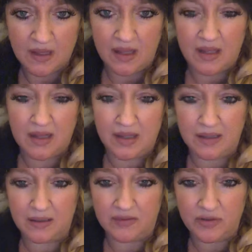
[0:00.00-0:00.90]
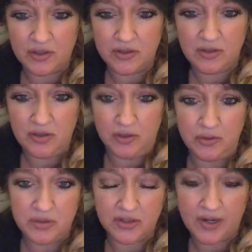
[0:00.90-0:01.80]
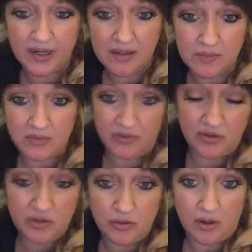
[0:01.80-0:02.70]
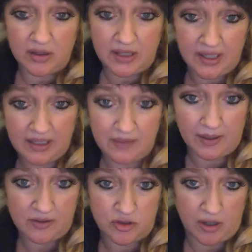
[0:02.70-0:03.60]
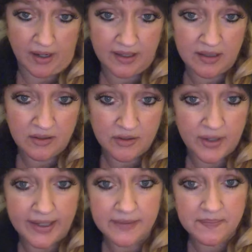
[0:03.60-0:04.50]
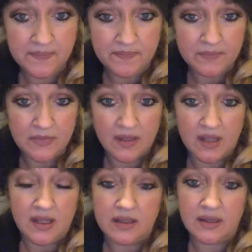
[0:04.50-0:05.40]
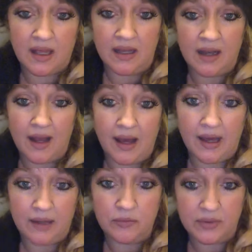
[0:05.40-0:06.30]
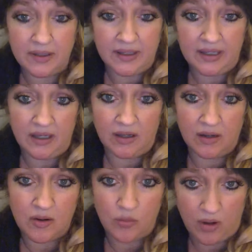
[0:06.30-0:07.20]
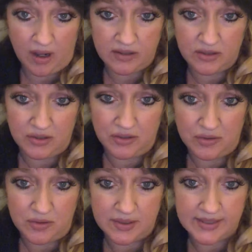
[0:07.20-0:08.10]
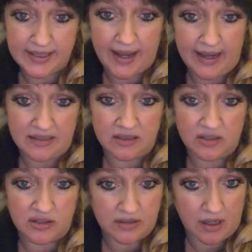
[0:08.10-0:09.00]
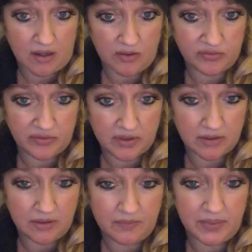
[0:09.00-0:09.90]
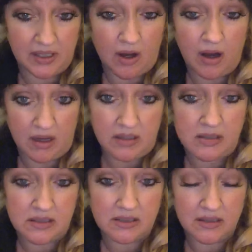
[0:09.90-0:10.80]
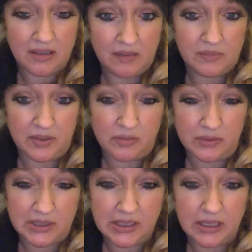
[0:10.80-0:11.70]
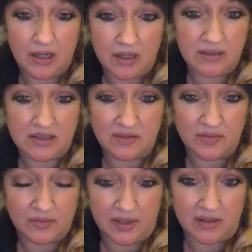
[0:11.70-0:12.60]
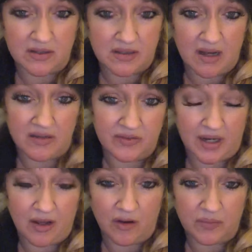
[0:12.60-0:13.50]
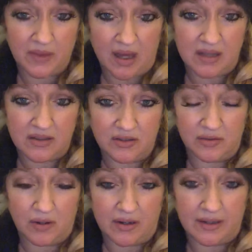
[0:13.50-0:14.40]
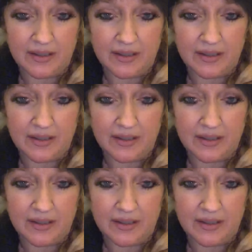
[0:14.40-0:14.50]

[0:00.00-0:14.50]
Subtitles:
And like if you're new to kratom, if you are thinking about trying kratom, then I really want you to ask yourself and be honest. Be really honest with yourself, and I hope that you are